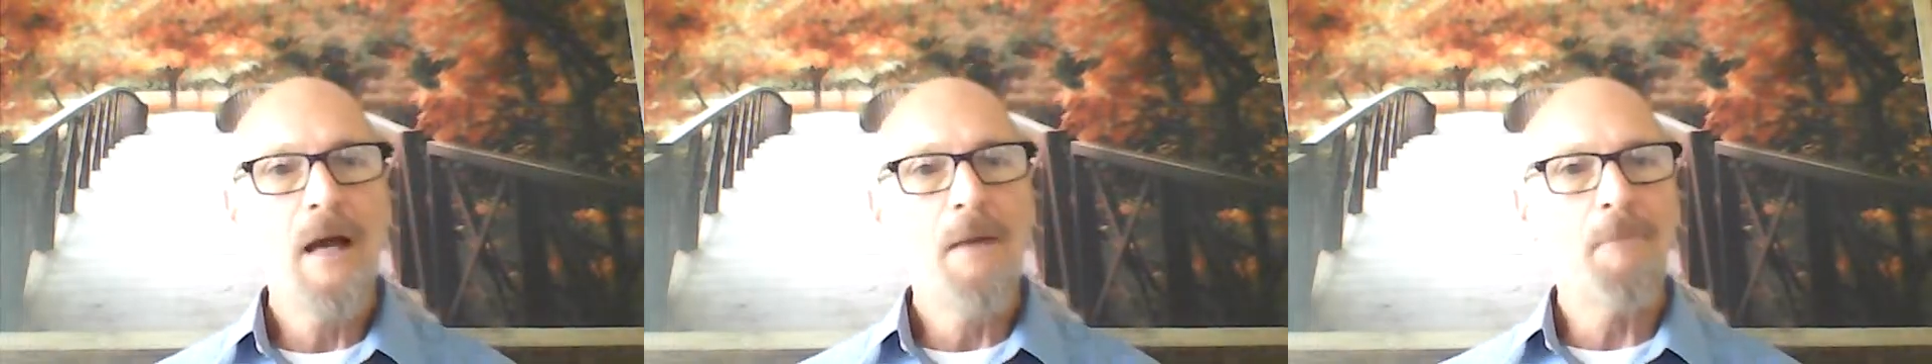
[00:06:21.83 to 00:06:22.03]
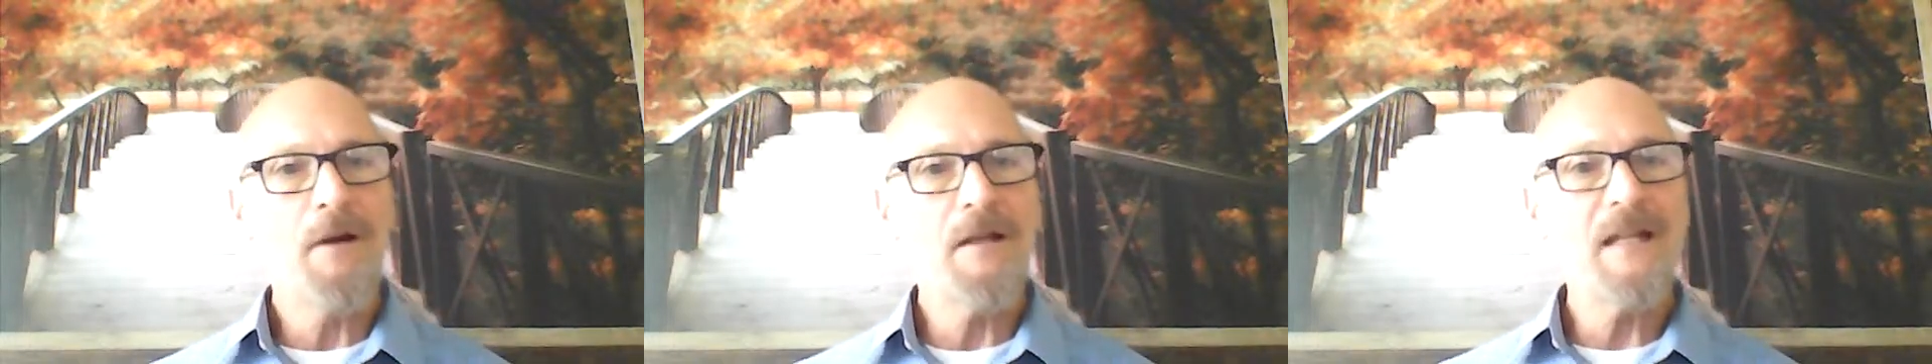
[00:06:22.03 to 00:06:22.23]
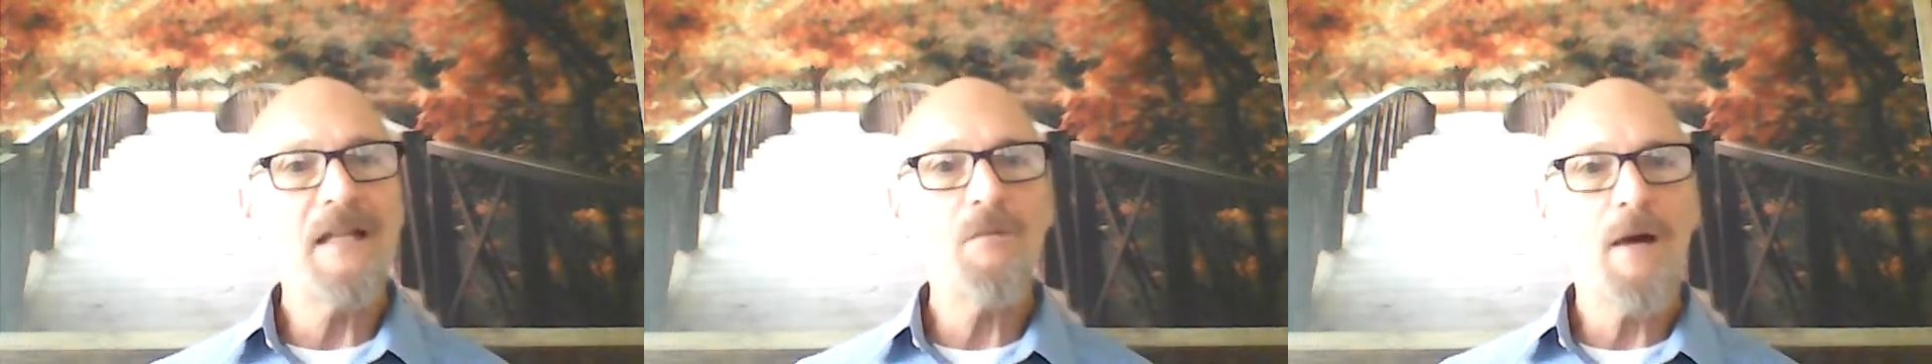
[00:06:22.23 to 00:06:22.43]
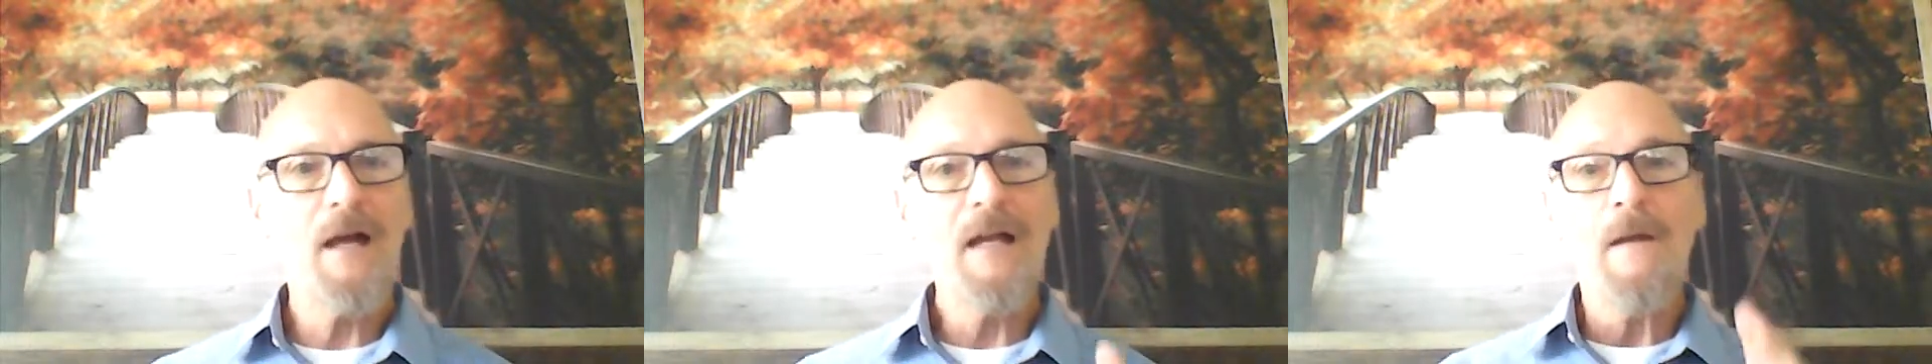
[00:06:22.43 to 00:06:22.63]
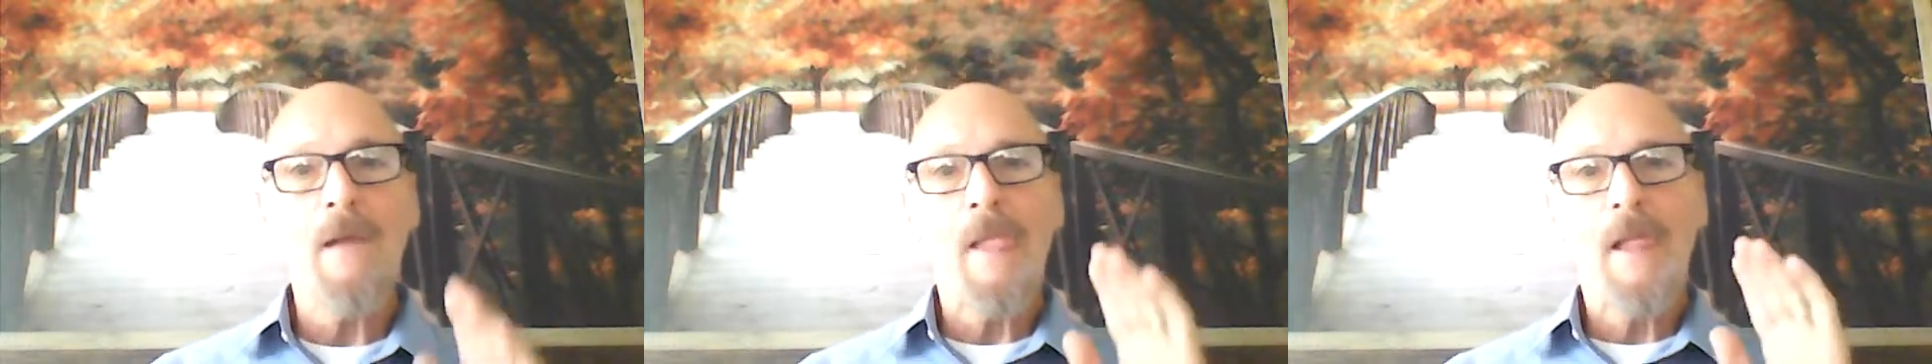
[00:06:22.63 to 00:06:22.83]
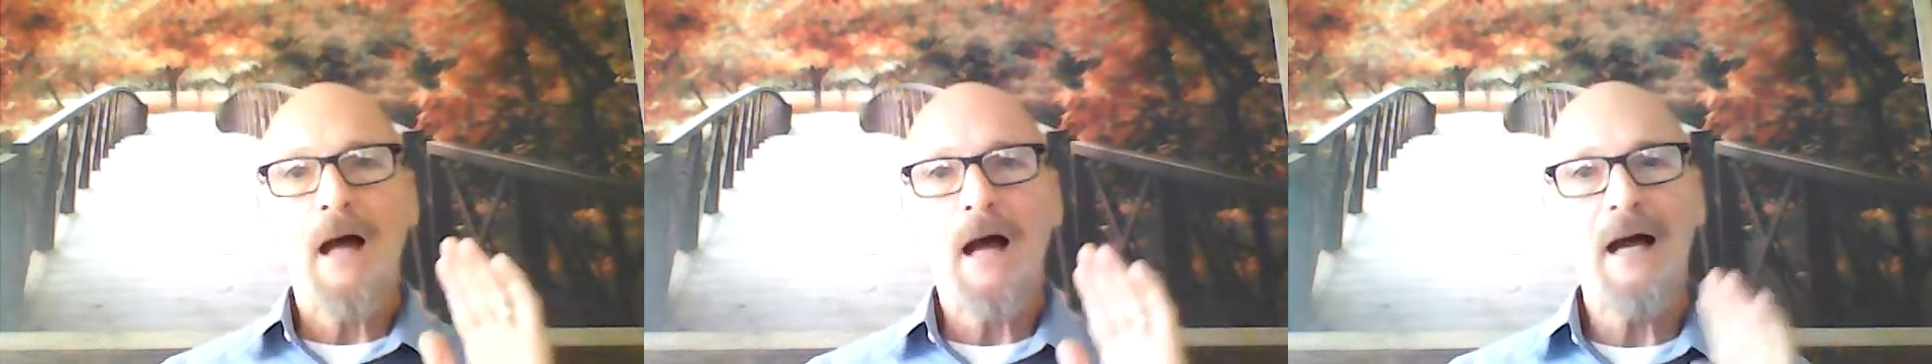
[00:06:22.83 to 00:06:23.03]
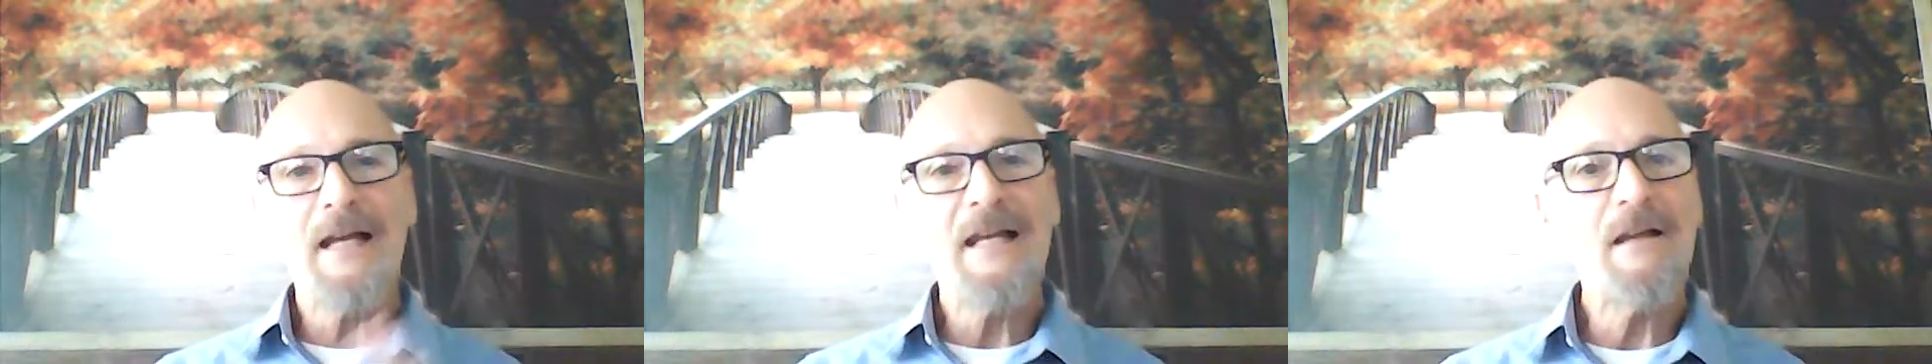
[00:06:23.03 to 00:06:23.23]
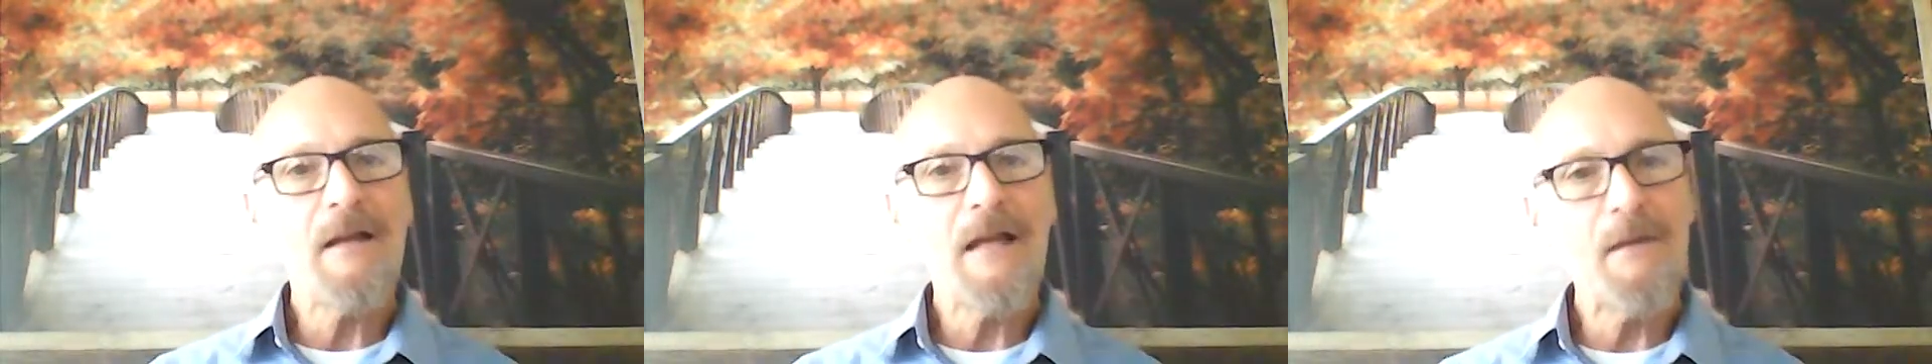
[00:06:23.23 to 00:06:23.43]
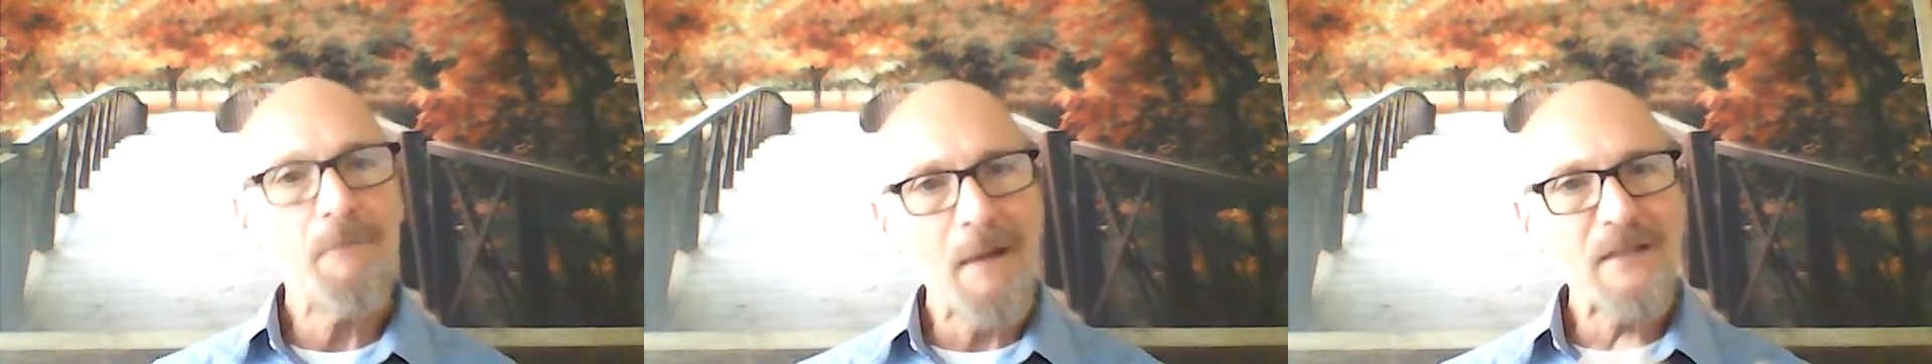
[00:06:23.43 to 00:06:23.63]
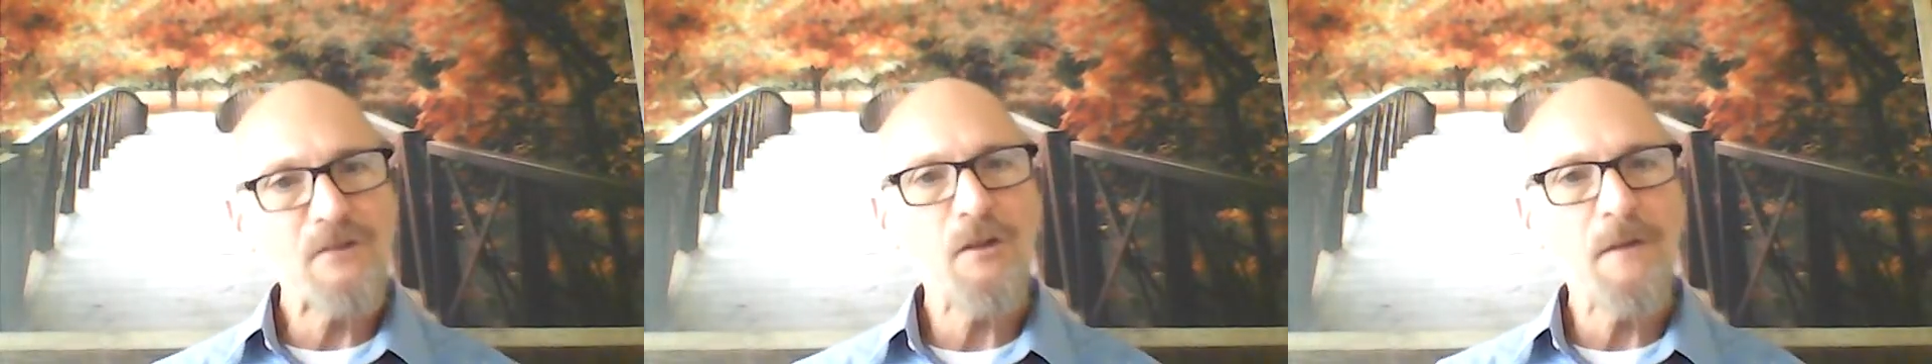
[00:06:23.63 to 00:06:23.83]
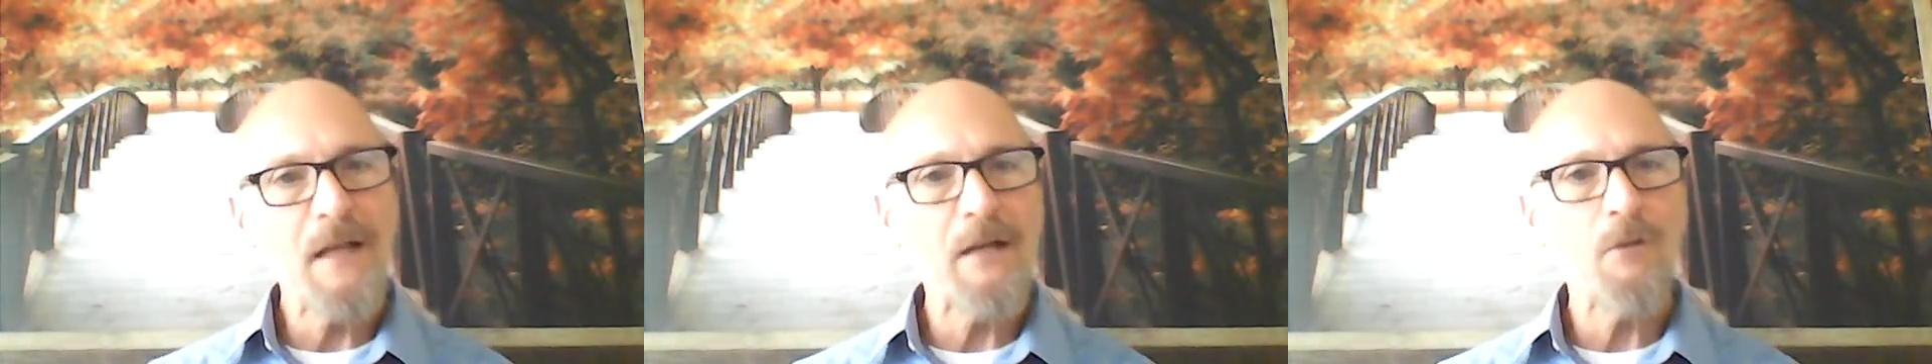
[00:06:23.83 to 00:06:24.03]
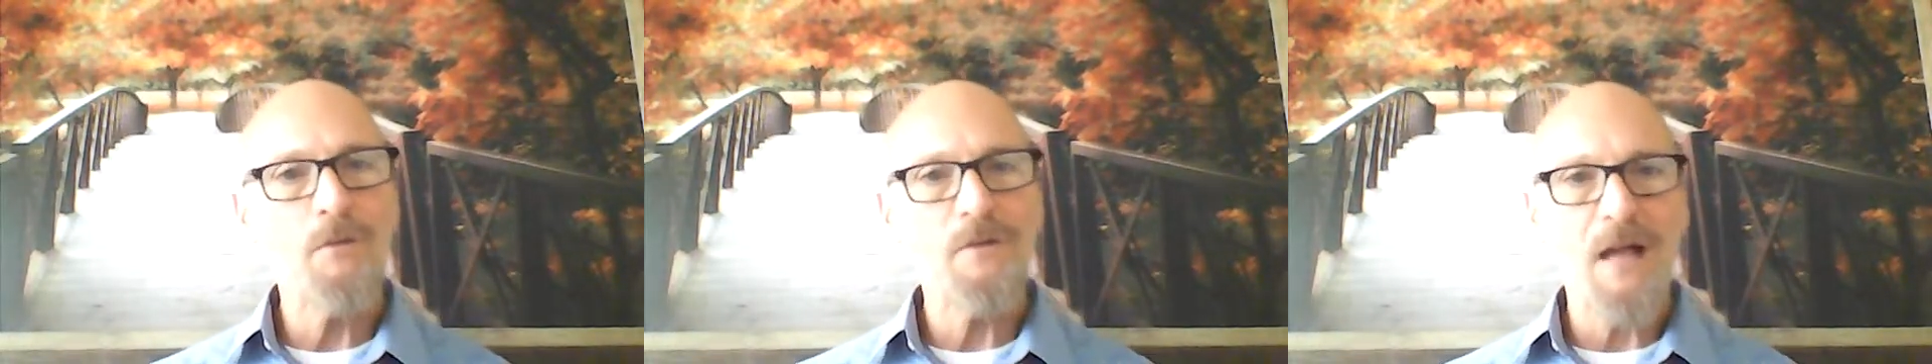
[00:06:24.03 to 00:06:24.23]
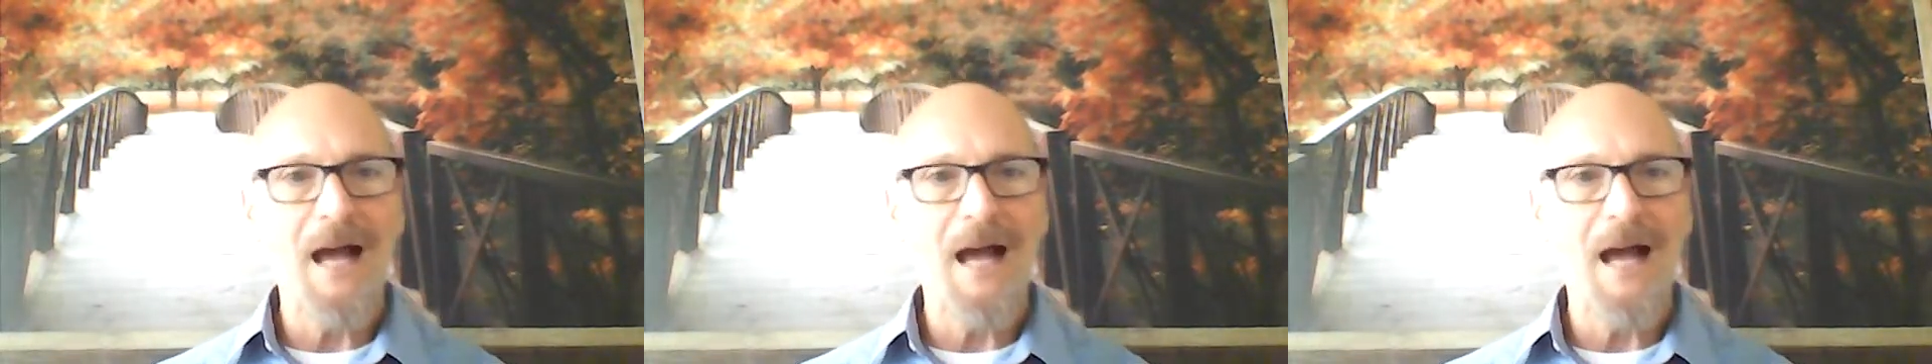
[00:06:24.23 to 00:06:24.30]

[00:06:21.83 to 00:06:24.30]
But anyway, uh, he he mentioned that it was a